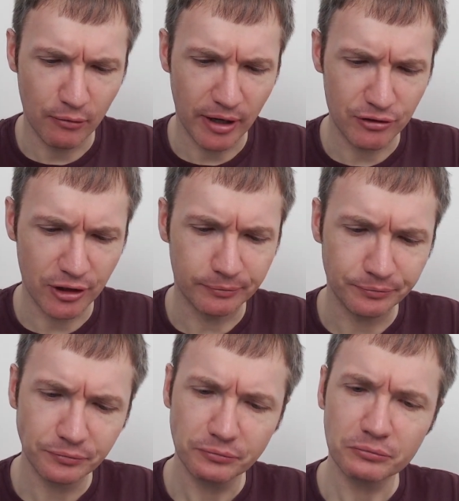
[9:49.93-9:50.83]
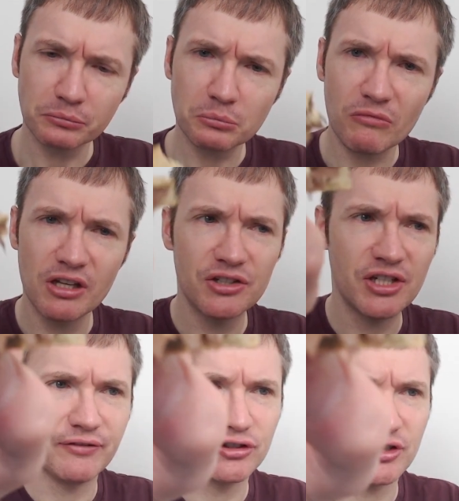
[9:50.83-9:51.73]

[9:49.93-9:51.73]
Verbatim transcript: wowzer. You can see I've